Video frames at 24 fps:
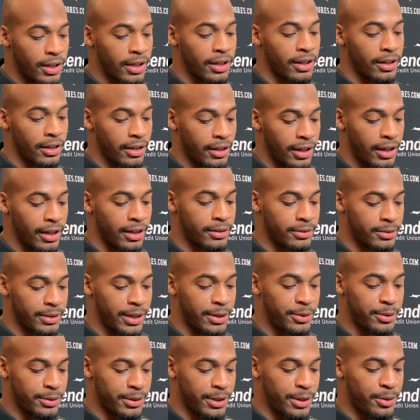Yeah, they
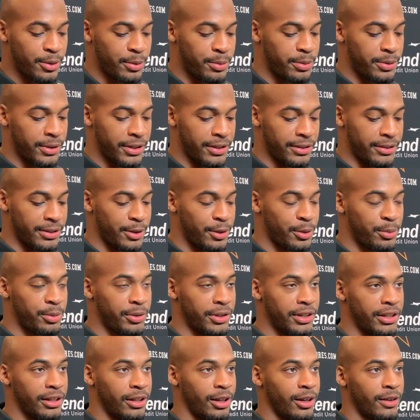were
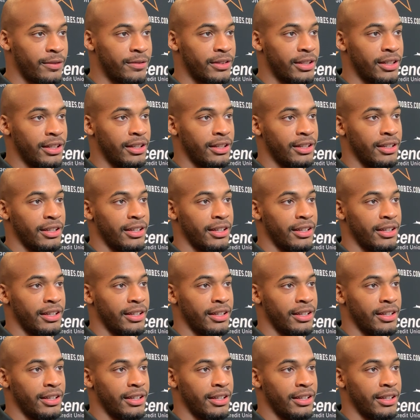pretty lofty,